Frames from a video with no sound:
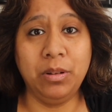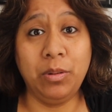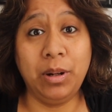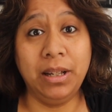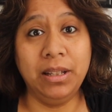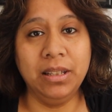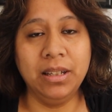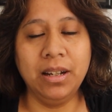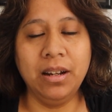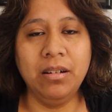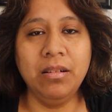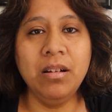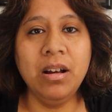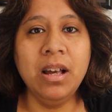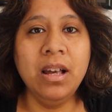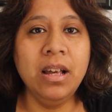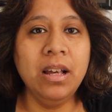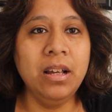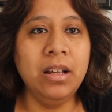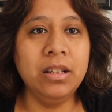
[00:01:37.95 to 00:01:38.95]
while ago.
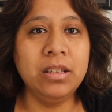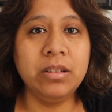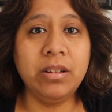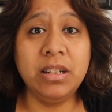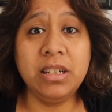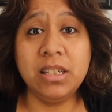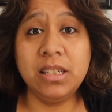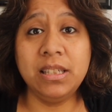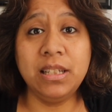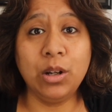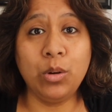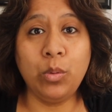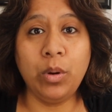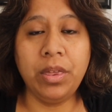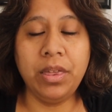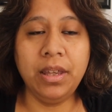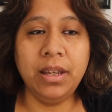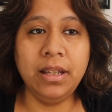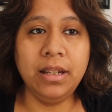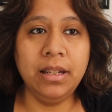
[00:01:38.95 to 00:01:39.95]
So I just stuck
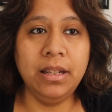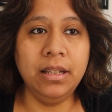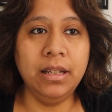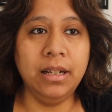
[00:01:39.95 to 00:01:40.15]
with it.